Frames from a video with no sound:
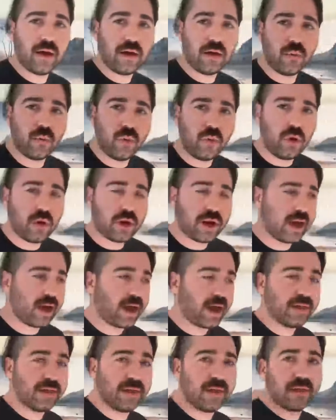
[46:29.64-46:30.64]

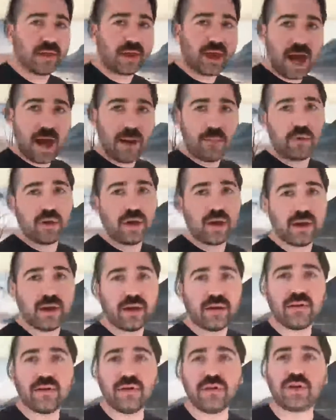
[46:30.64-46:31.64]
and then the camera
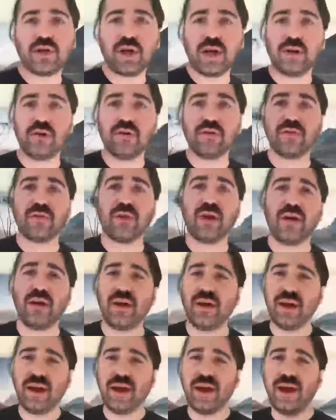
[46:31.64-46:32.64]
angle changes,
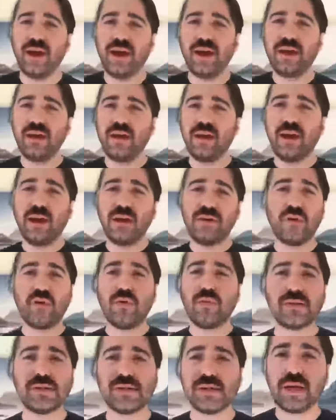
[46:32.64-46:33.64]
it's
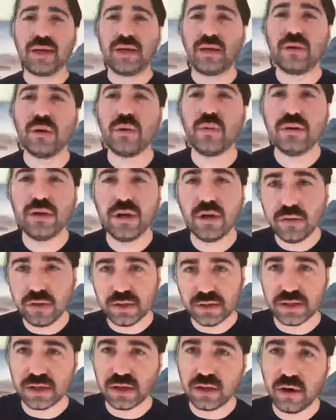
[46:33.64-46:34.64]
almost like you don't
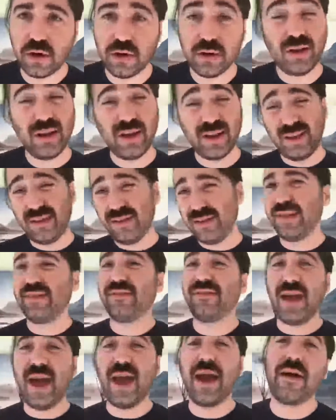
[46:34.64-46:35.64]
notice the cut. Like,
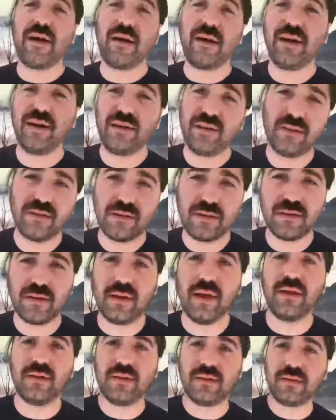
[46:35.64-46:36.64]
it's there and
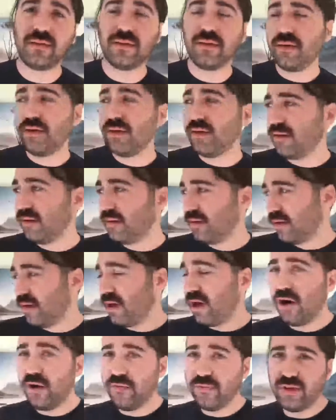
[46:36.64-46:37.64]
it's
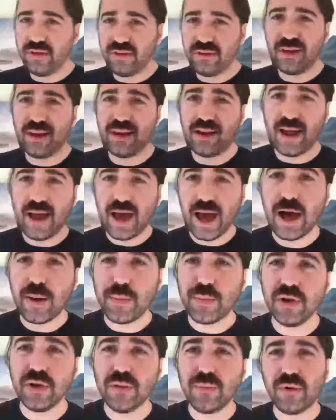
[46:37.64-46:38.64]
obvious that it
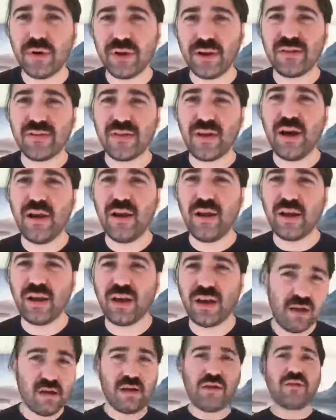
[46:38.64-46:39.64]
happened, but it's not like,
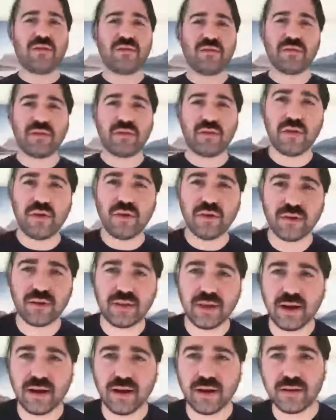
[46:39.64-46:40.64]
oh, there's a cut
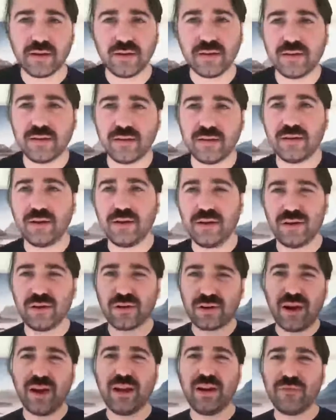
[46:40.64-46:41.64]
there. You
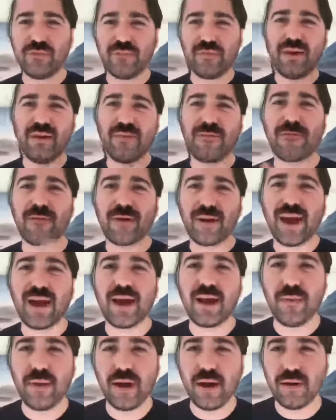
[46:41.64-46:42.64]

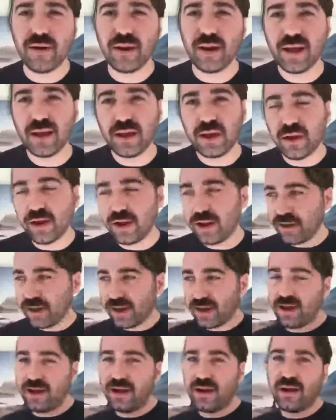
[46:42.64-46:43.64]
forget about it. It kind of
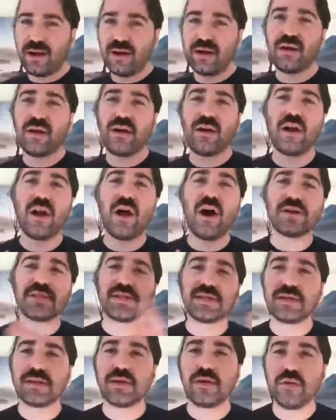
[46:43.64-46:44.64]

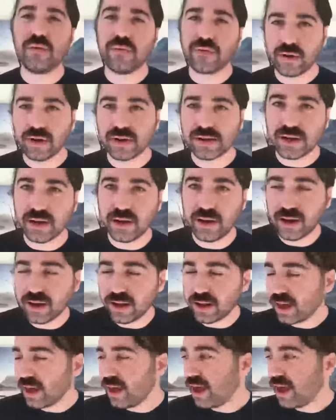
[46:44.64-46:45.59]
glosses over it slightly.